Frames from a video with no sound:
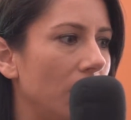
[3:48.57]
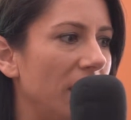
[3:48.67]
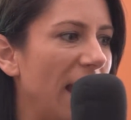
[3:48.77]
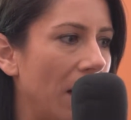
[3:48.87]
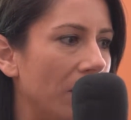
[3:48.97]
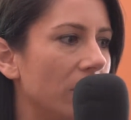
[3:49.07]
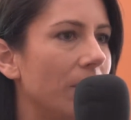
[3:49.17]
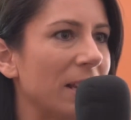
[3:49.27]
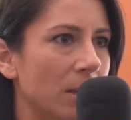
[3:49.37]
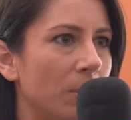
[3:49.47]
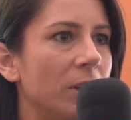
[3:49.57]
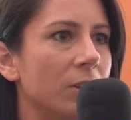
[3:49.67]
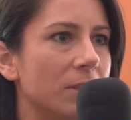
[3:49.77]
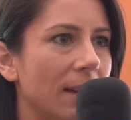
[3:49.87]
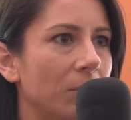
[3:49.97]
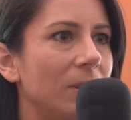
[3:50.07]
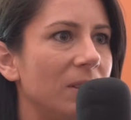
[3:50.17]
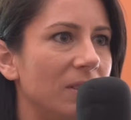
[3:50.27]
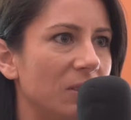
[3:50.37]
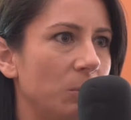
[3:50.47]
Now that the past couple of years that
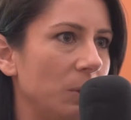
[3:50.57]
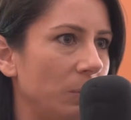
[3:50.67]
it, it,